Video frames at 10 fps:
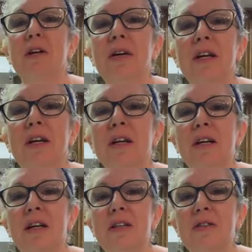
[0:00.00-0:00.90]
oh yeah,
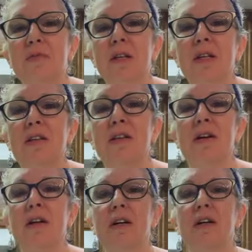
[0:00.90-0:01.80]
it's really
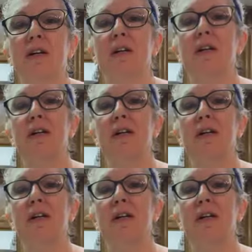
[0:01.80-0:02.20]
dark.